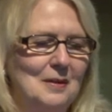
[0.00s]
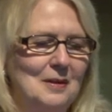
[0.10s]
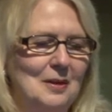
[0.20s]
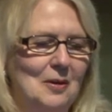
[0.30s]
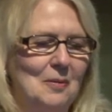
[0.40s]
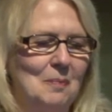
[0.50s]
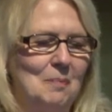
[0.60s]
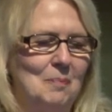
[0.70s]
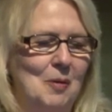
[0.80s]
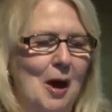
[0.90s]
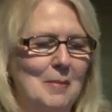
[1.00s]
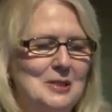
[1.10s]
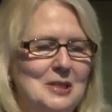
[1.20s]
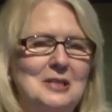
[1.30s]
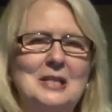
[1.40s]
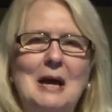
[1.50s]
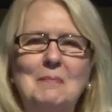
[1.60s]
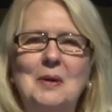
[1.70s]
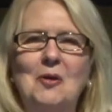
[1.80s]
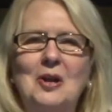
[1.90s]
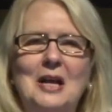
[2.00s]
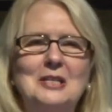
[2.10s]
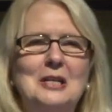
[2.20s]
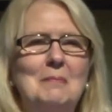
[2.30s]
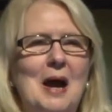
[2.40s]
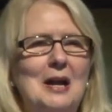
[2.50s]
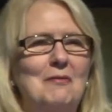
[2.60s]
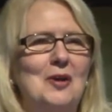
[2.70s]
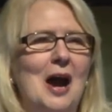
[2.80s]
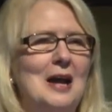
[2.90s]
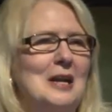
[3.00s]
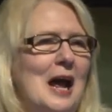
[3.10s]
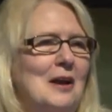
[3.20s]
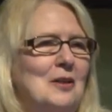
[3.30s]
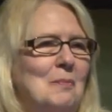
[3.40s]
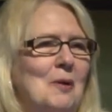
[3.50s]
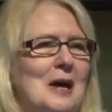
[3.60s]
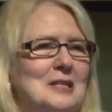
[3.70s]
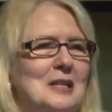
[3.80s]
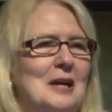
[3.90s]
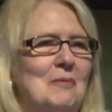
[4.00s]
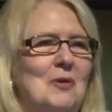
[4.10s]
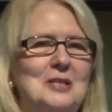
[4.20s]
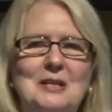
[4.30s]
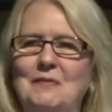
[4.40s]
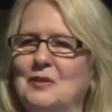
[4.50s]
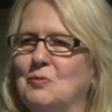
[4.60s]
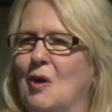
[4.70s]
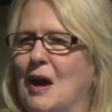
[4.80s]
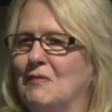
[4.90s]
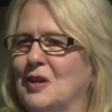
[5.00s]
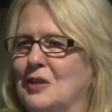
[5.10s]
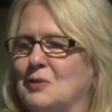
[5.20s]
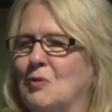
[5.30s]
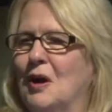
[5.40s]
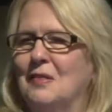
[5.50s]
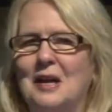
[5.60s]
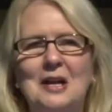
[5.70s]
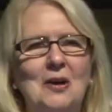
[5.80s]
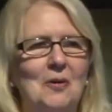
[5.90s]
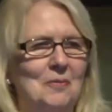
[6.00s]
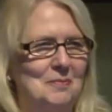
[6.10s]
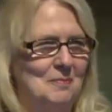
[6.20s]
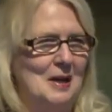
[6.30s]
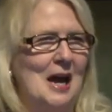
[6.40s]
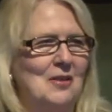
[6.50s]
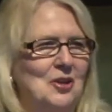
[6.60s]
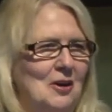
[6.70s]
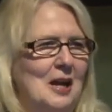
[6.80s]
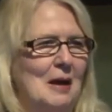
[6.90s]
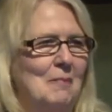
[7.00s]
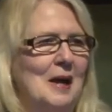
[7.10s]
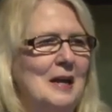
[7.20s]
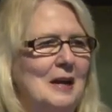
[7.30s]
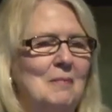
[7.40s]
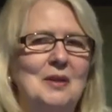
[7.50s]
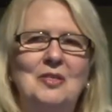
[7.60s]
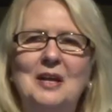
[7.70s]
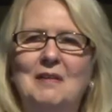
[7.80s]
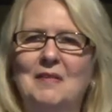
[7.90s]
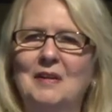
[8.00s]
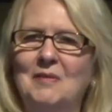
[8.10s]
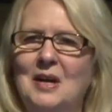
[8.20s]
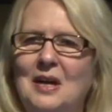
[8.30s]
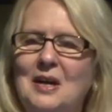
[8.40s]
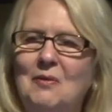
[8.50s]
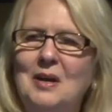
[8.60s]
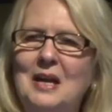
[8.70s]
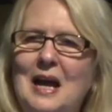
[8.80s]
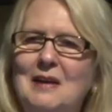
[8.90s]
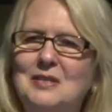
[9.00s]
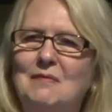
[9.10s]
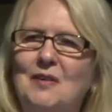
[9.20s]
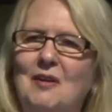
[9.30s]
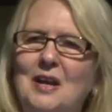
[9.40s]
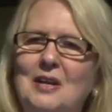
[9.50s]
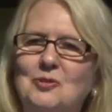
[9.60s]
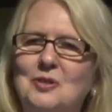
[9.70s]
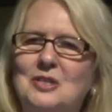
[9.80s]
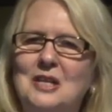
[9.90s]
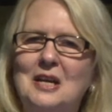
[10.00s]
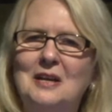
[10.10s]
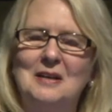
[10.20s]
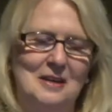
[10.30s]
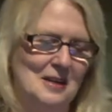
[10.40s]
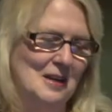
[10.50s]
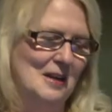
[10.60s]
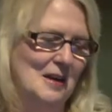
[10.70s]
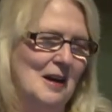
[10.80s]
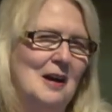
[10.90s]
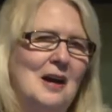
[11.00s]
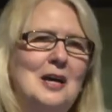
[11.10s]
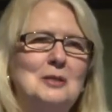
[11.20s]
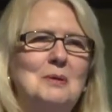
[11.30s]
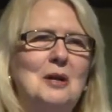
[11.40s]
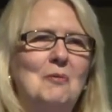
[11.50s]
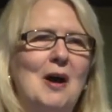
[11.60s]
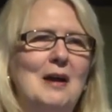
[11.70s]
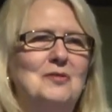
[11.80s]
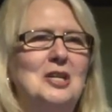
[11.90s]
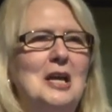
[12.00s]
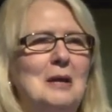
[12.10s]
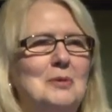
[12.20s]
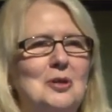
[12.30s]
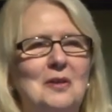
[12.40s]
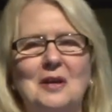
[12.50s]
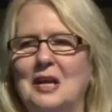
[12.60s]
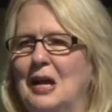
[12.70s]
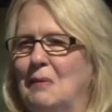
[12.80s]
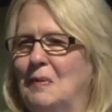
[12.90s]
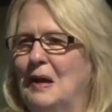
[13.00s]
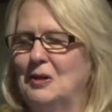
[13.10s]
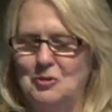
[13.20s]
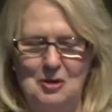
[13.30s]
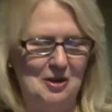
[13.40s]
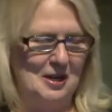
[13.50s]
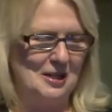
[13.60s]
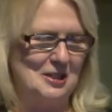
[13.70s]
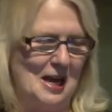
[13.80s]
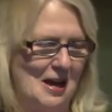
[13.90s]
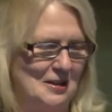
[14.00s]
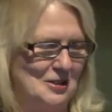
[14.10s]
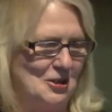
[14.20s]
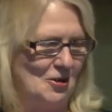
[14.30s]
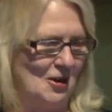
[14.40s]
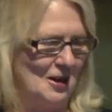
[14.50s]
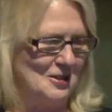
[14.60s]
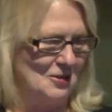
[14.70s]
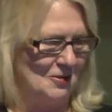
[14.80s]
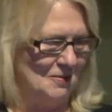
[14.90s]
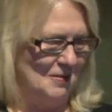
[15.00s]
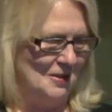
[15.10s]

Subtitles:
you know, promises that Bill Clinton might have gotten out of the president was if his wife does run, that he'll be out there campaigning. But think of it, we could have some very interesting husband and wife teams on the campaign trail next to out as surrogates or